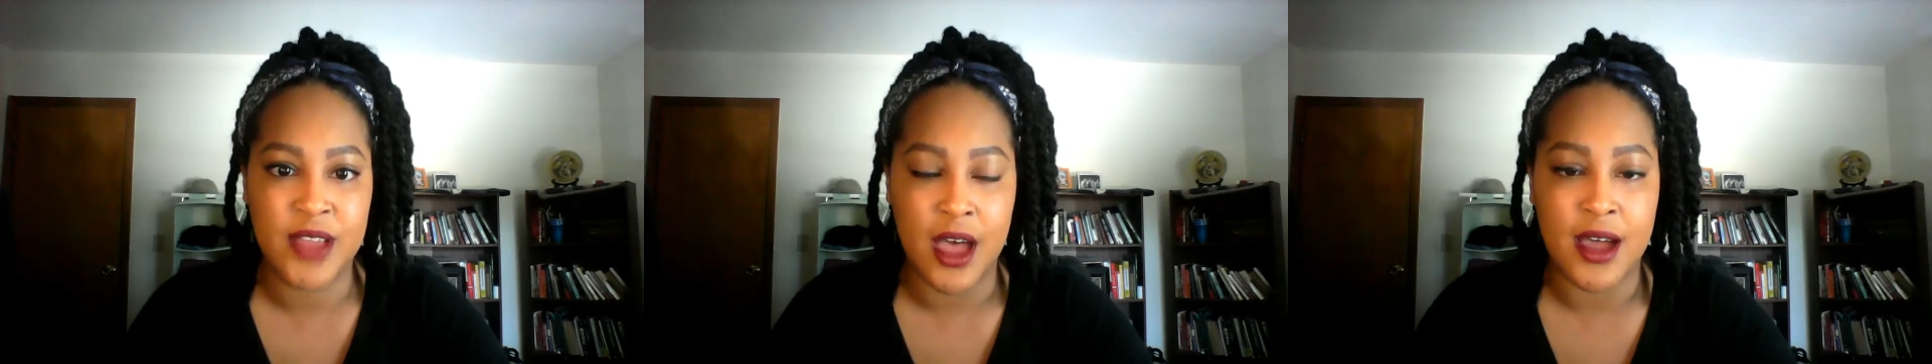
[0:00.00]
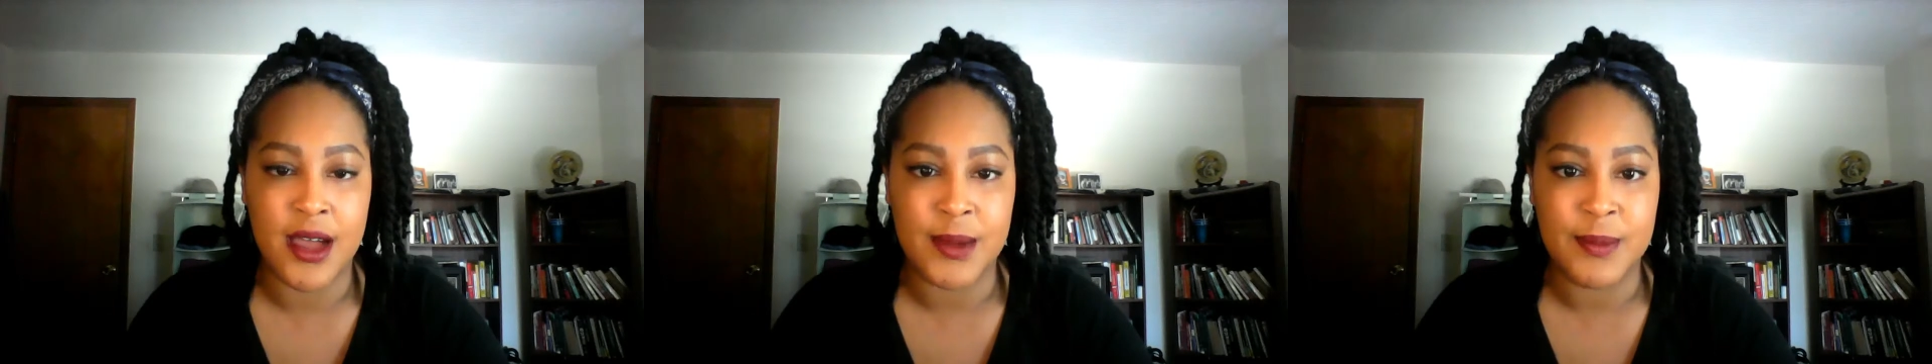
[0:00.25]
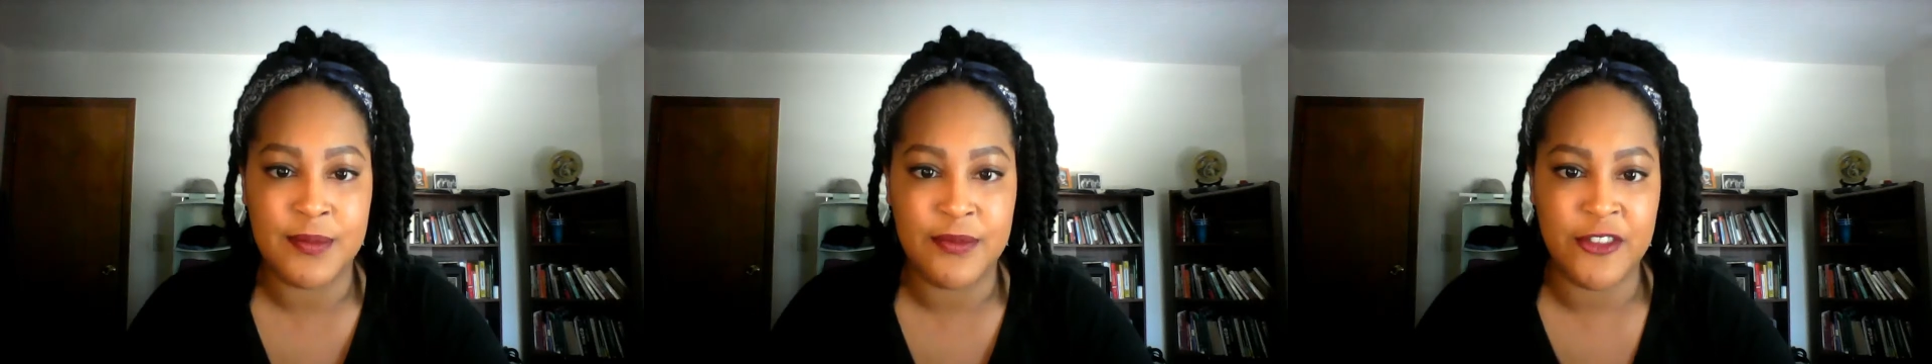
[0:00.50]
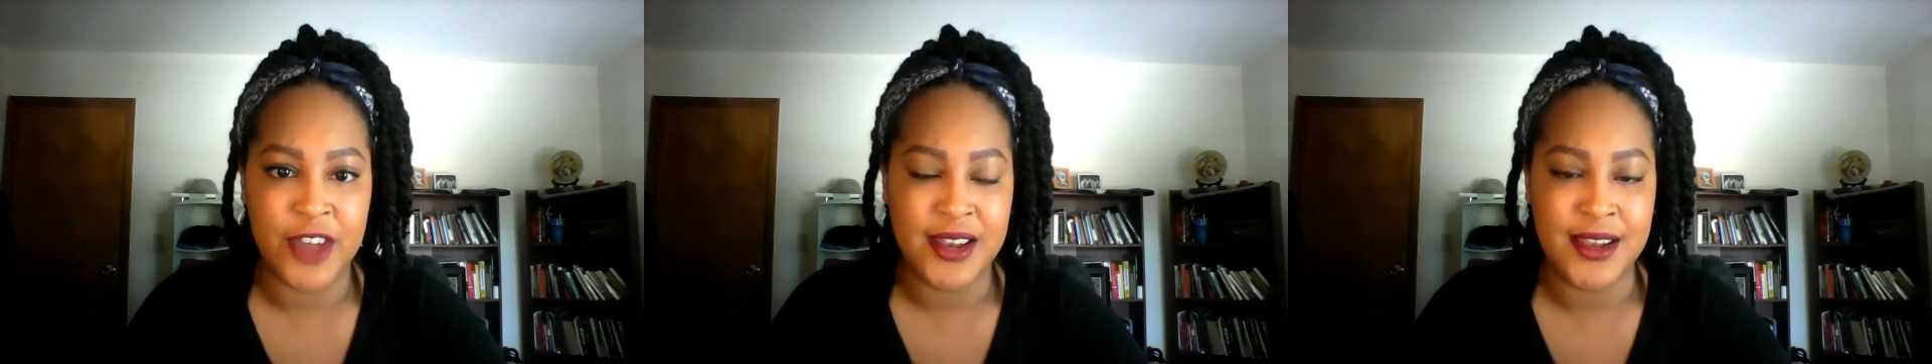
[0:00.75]

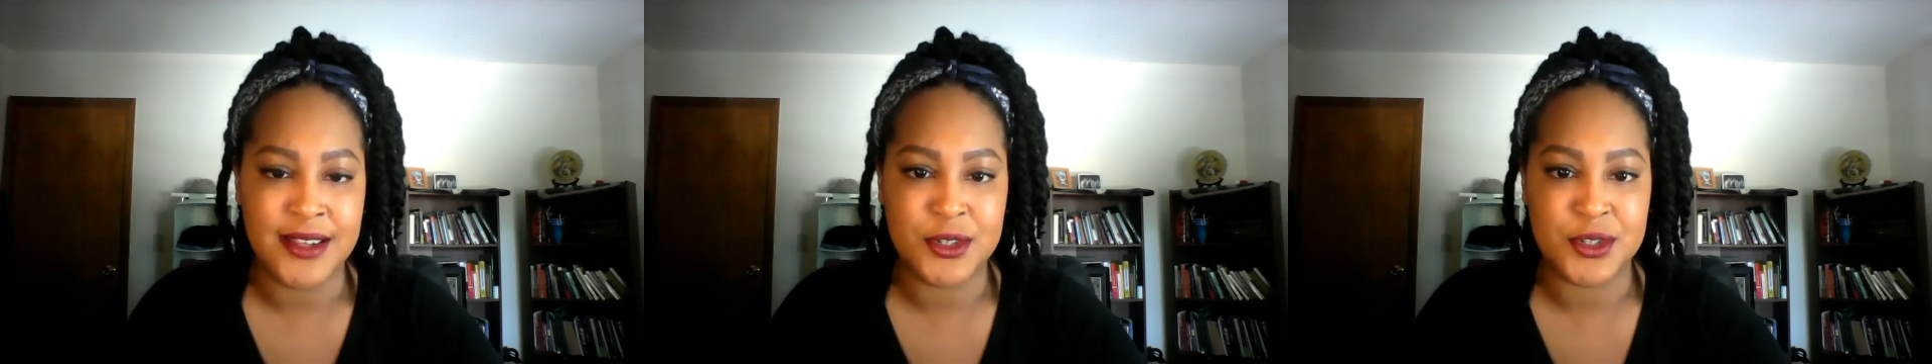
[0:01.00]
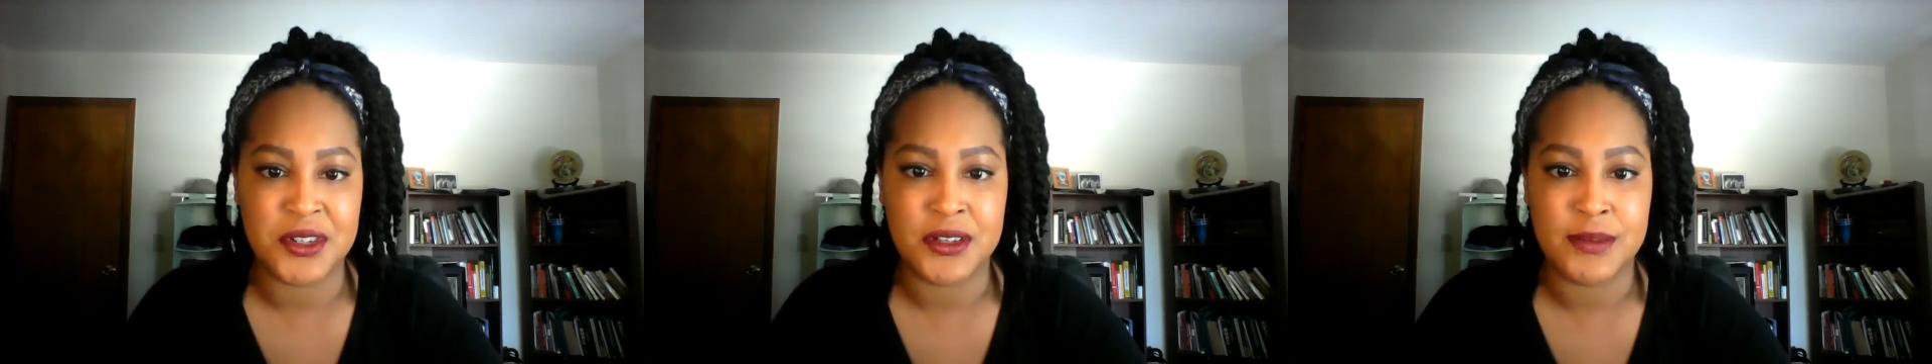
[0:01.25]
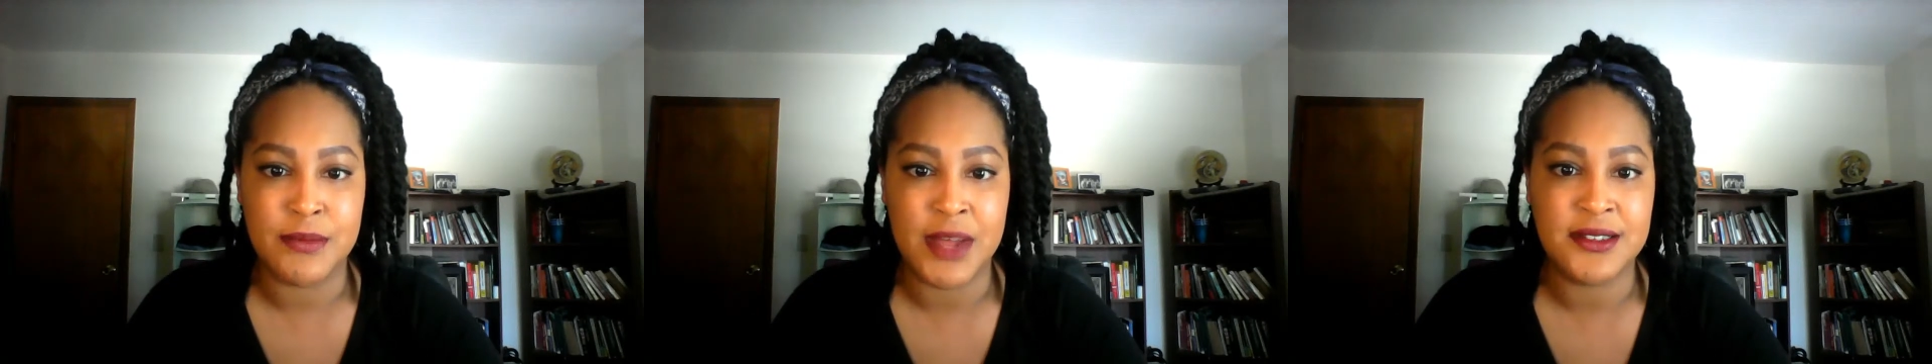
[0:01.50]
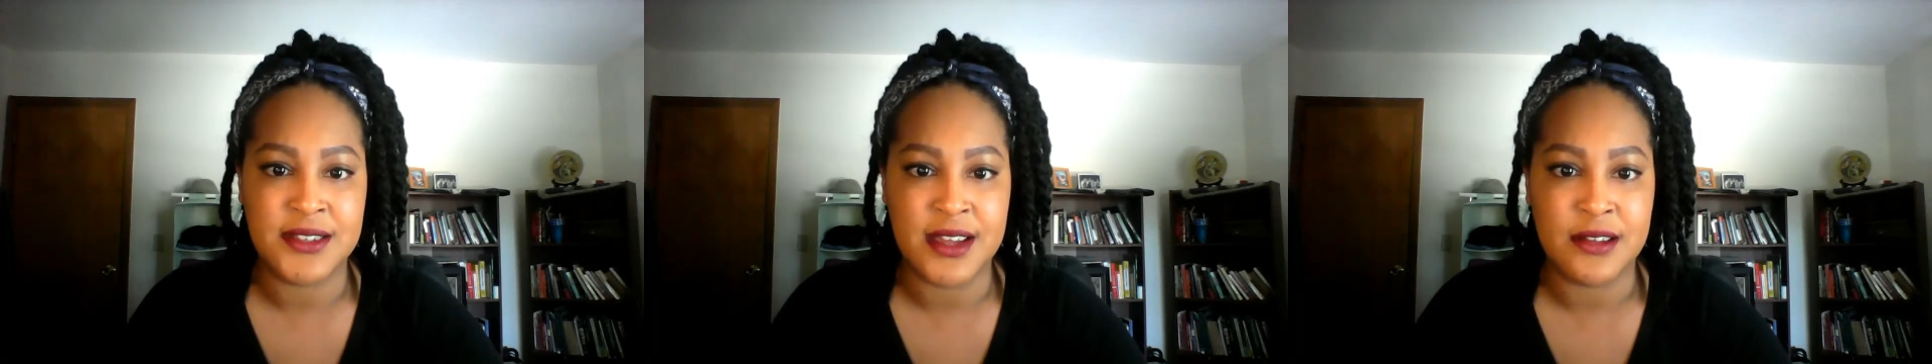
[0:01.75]
financial
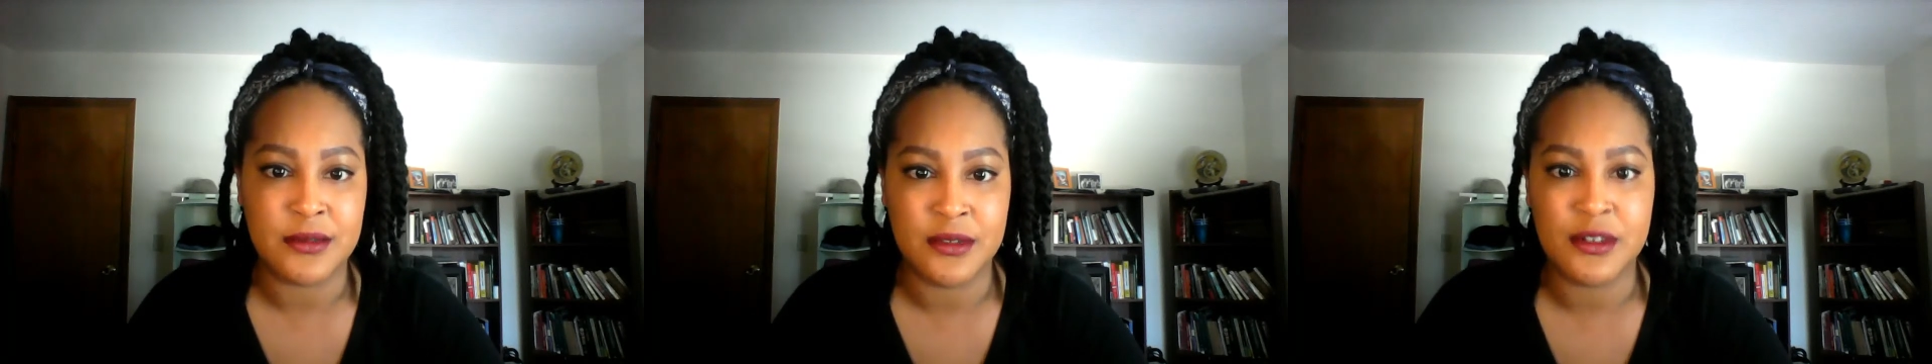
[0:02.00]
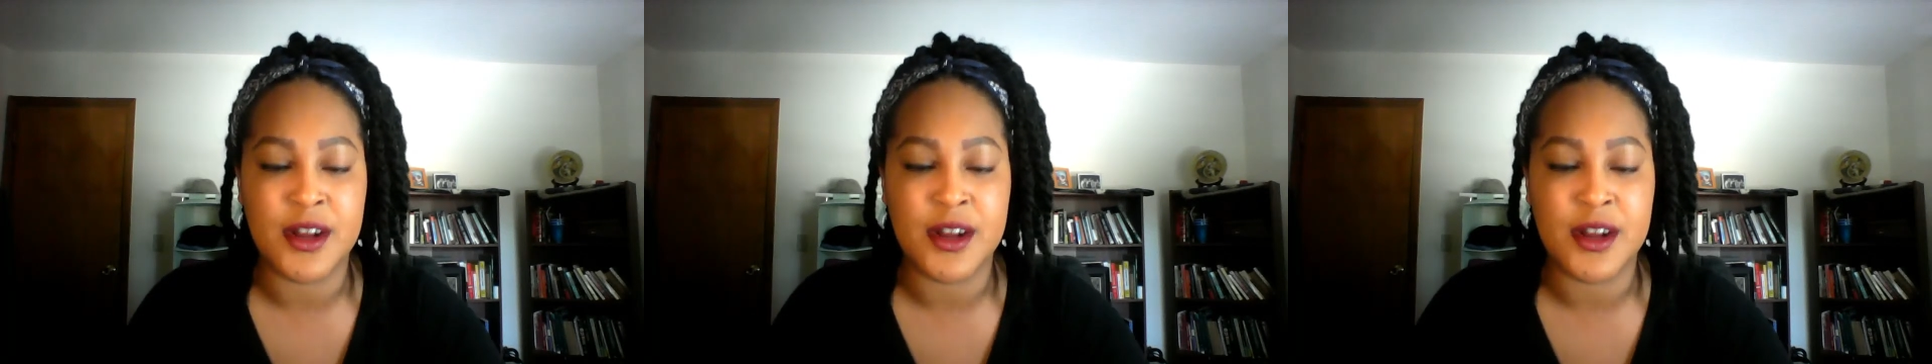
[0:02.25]
meltdown